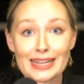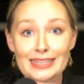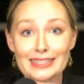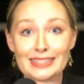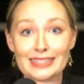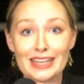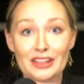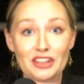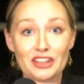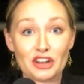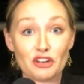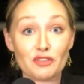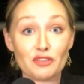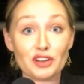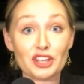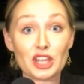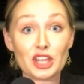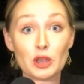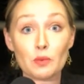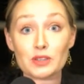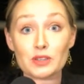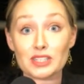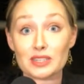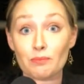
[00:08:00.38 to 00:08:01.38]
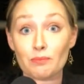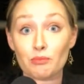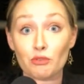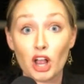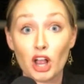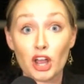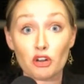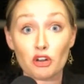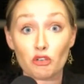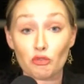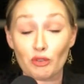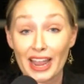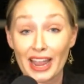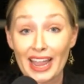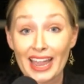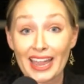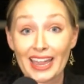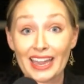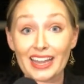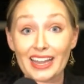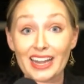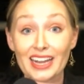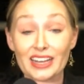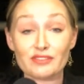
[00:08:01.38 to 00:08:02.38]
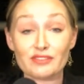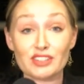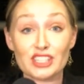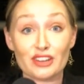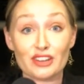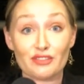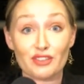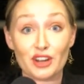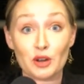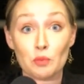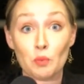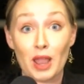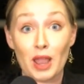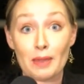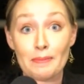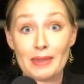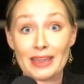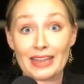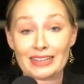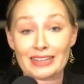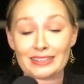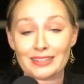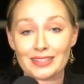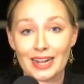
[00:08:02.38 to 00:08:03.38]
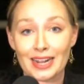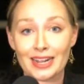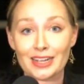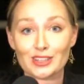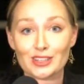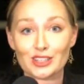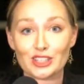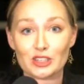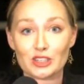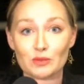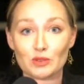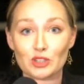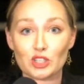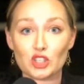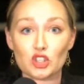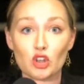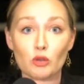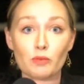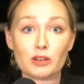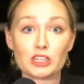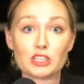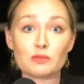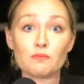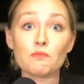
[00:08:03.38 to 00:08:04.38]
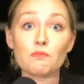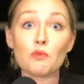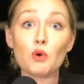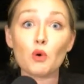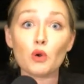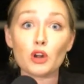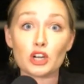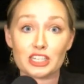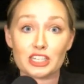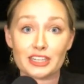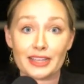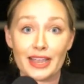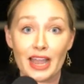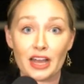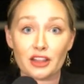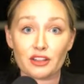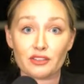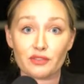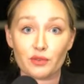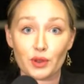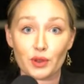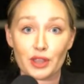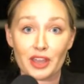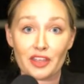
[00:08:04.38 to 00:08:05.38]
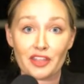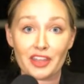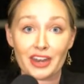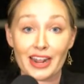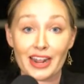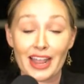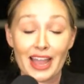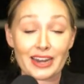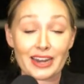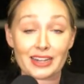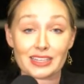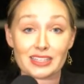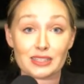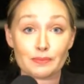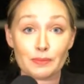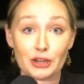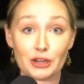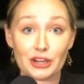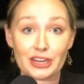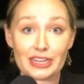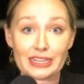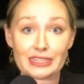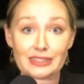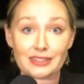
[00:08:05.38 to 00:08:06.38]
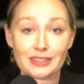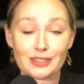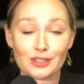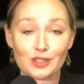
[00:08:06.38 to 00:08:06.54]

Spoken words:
that there really was a broad array of different winemaking styles, and there was so much more to California than I had experienced.